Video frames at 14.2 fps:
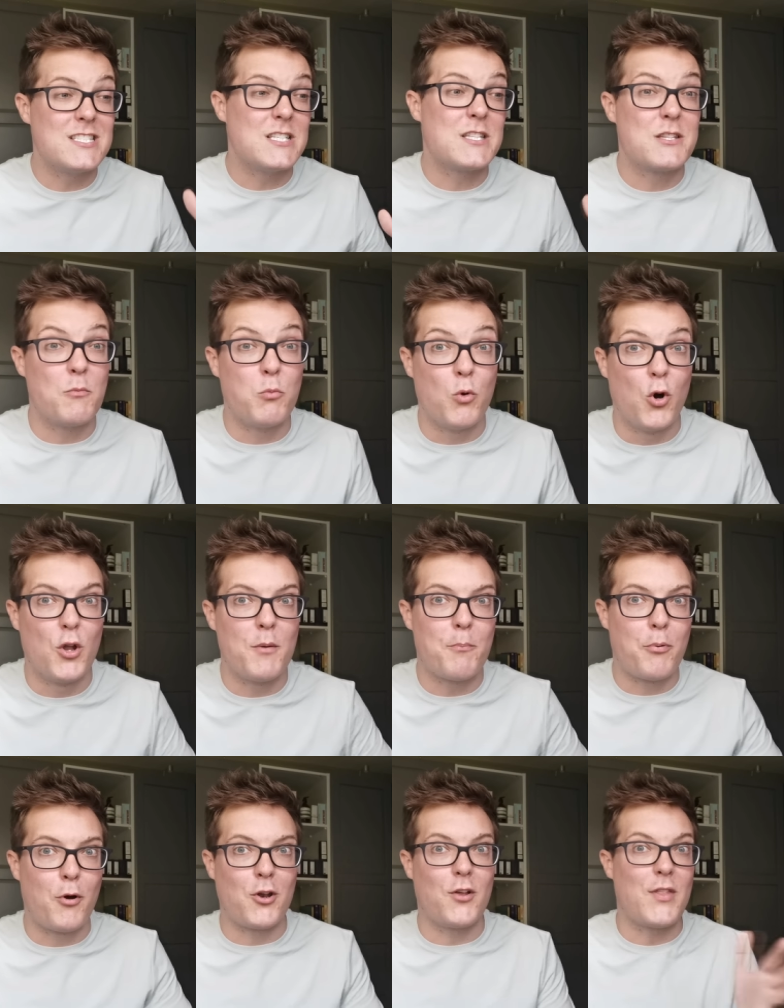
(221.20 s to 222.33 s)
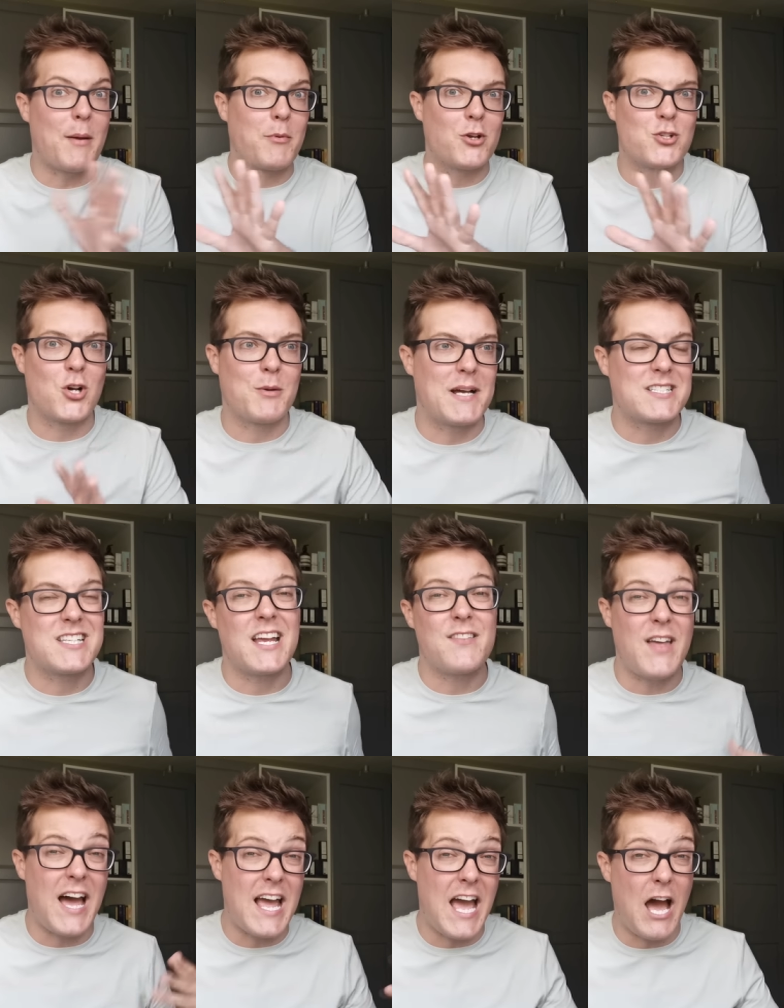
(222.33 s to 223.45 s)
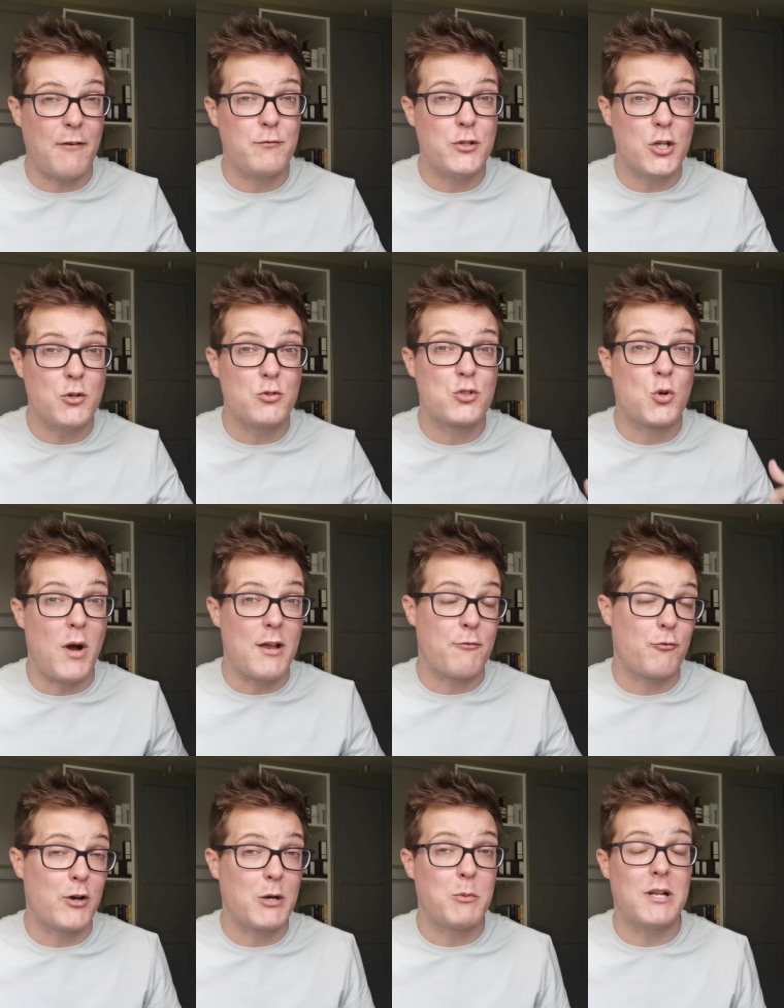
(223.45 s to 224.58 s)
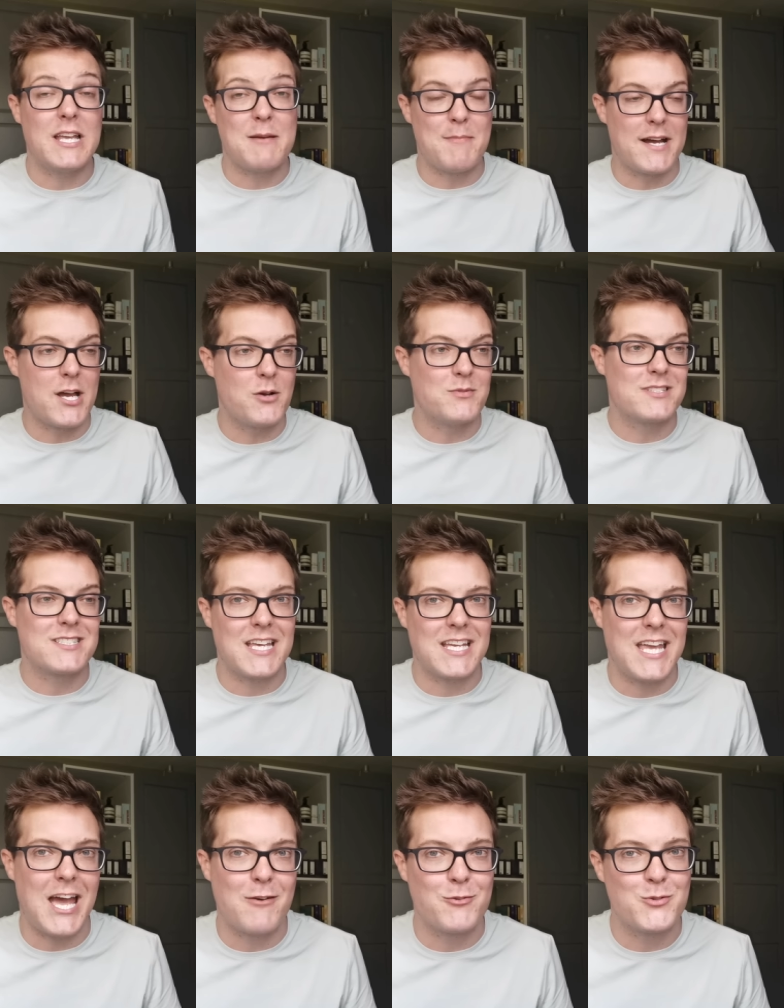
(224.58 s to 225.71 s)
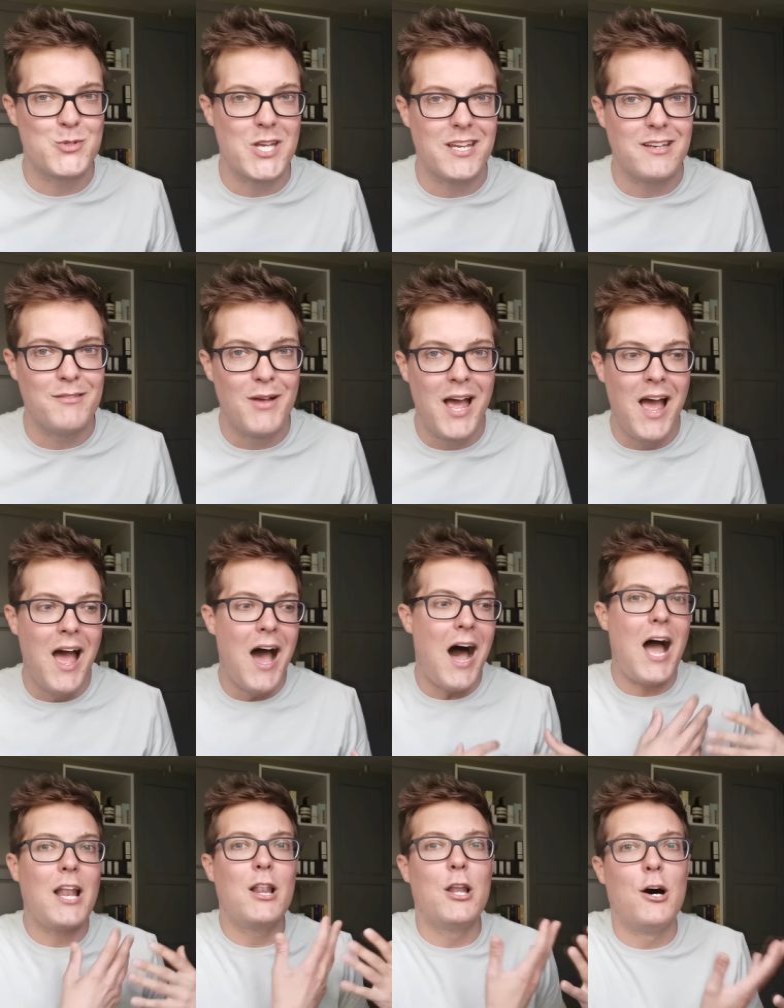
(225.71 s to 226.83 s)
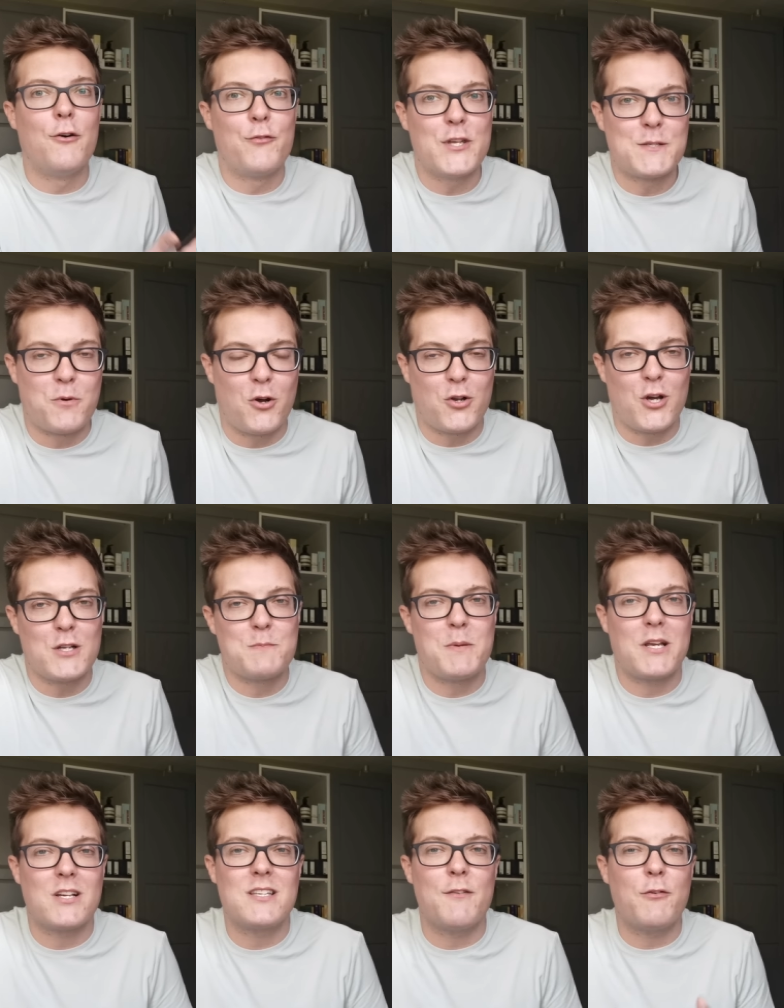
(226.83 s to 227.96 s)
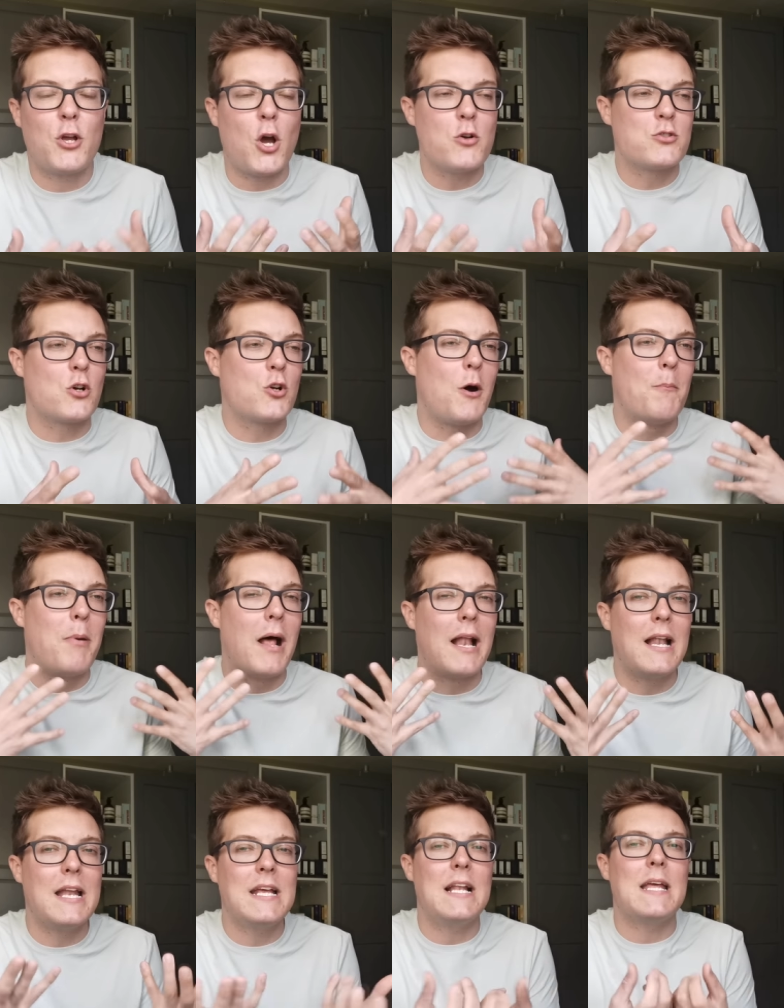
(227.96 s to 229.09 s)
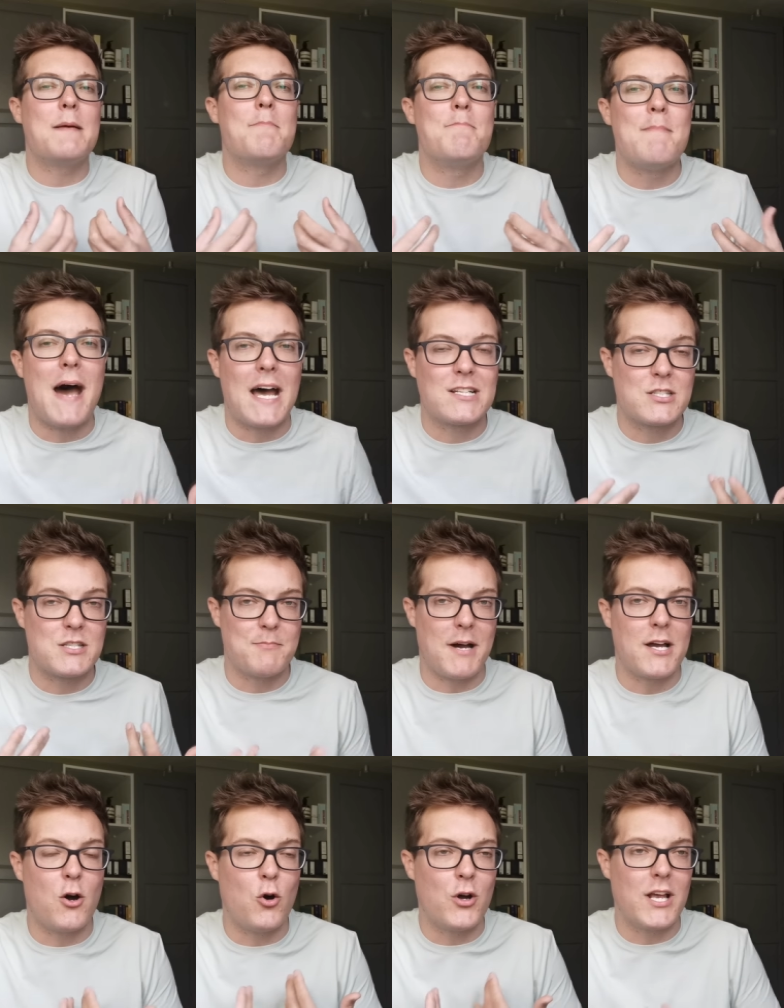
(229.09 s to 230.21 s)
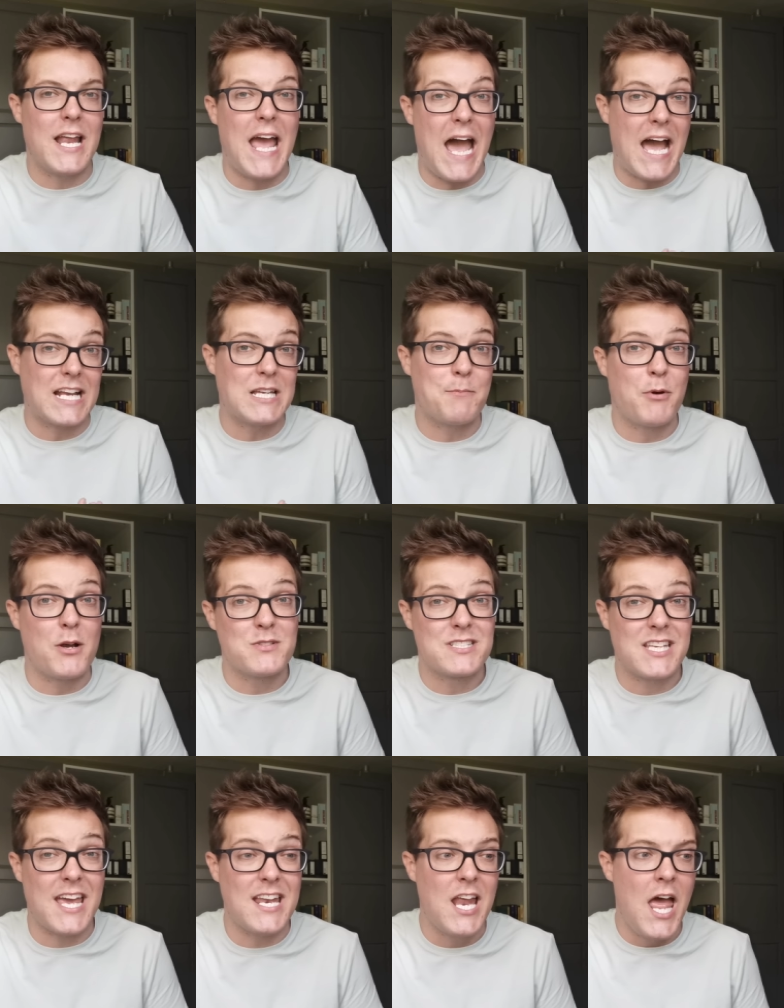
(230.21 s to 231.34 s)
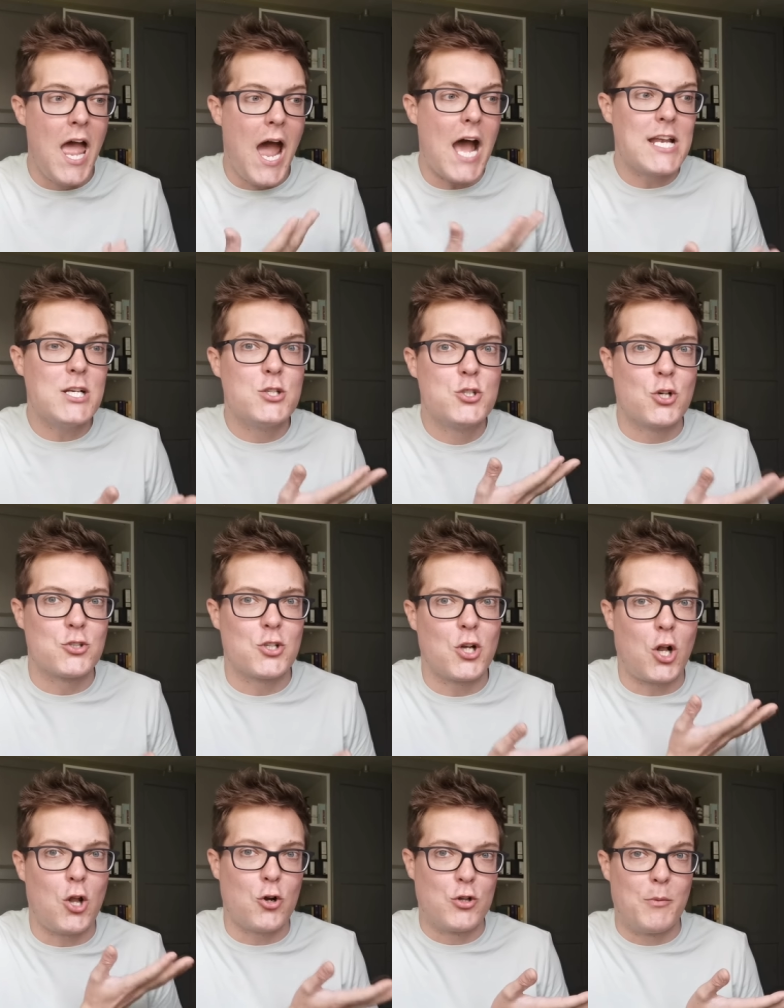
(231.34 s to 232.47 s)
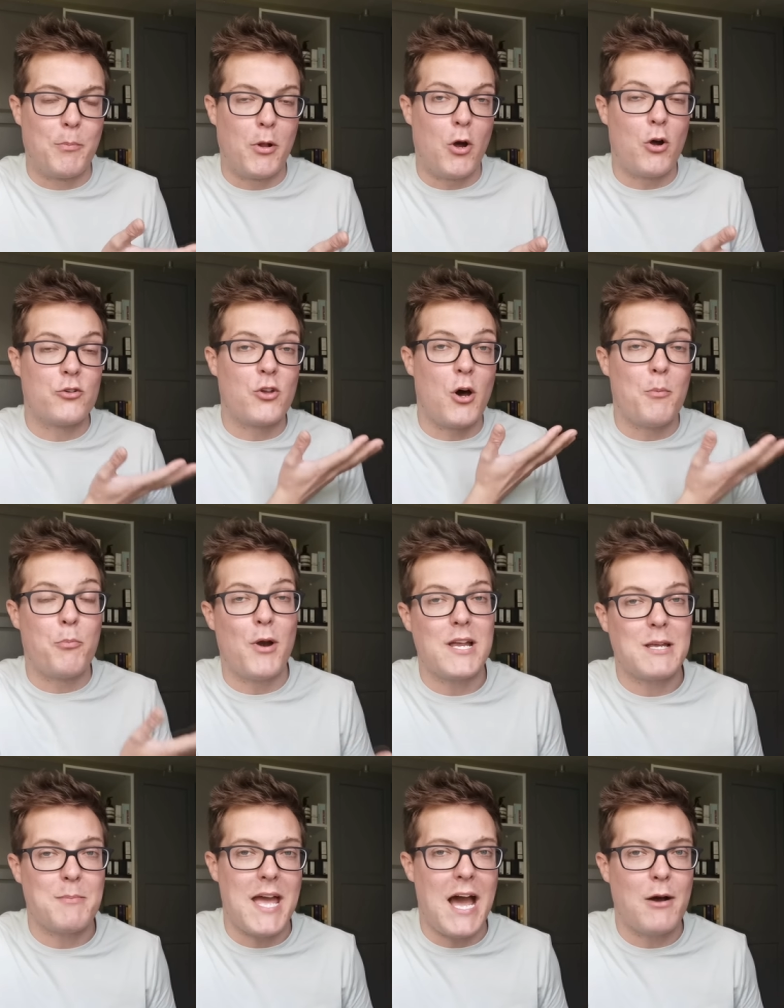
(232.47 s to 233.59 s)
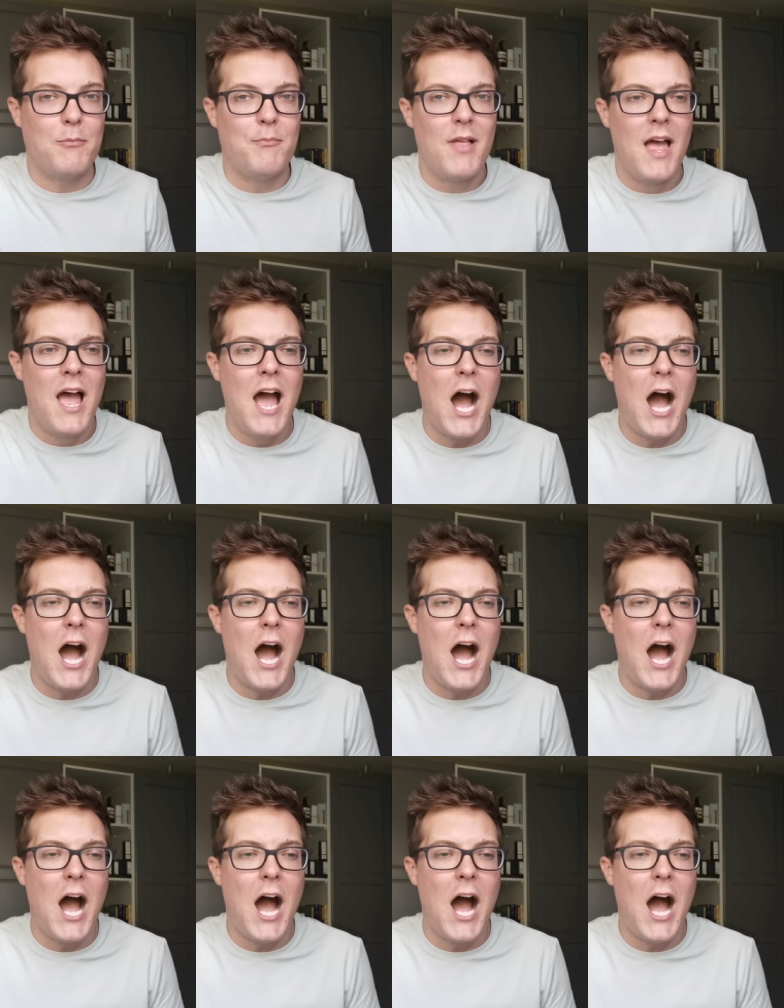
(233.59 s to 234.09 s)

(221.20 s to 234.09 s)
this is the one product that I'm going to talk about today that I have used quite frequently in my own skincare routine. I love this product because it goes on completely matte to my oily, acne-prone skin, and it doesn't clog the pores or break me out.